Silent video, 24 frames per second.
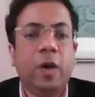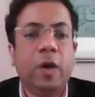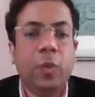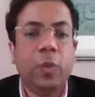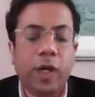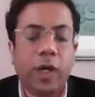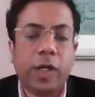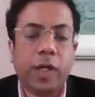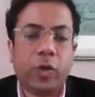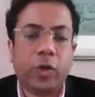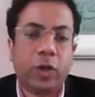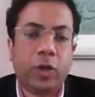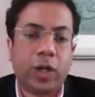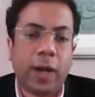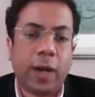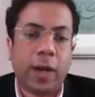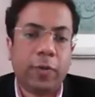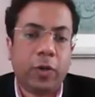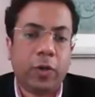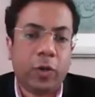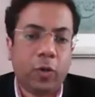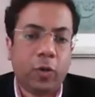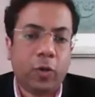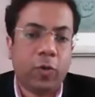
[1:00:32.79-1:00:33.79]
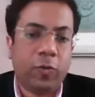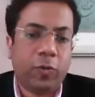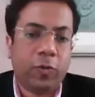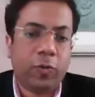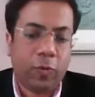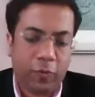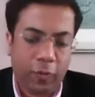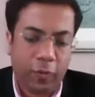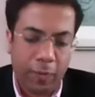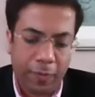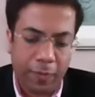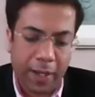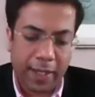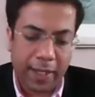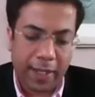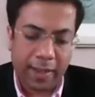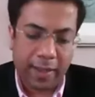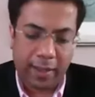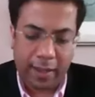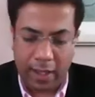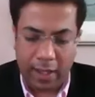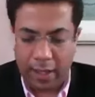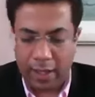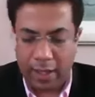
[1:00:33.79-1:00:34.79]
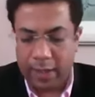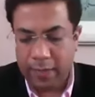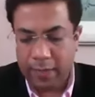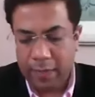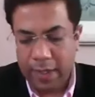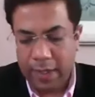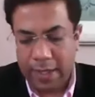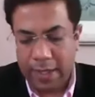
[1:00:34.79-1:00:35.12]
were to come to you from Pakistan